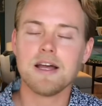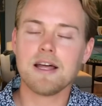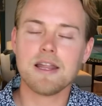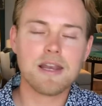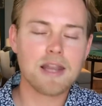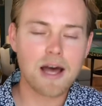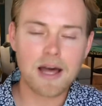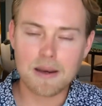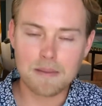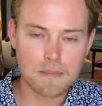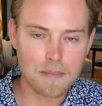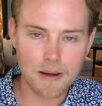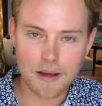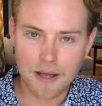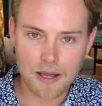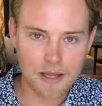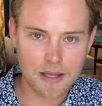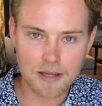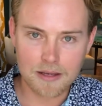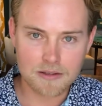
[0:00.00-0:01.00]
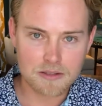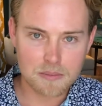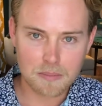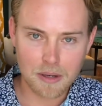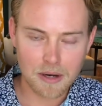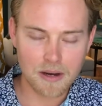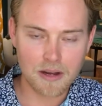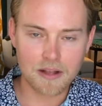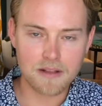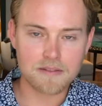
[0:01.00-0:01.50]
Not in my
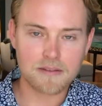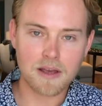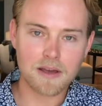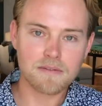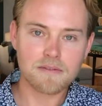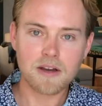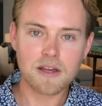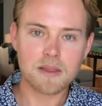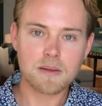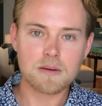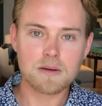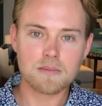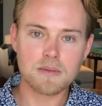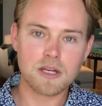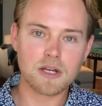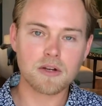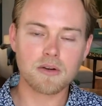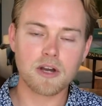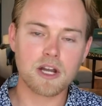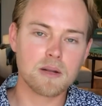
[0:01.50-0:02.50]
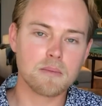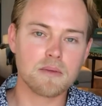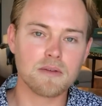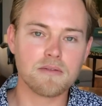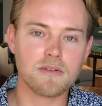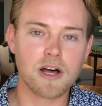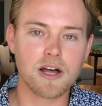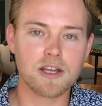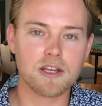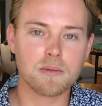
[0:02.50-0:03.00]
experience. I find them to be incredibly
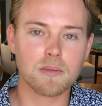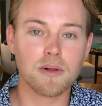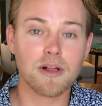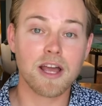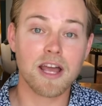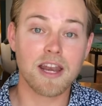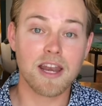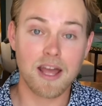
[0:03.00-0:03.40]
valuable and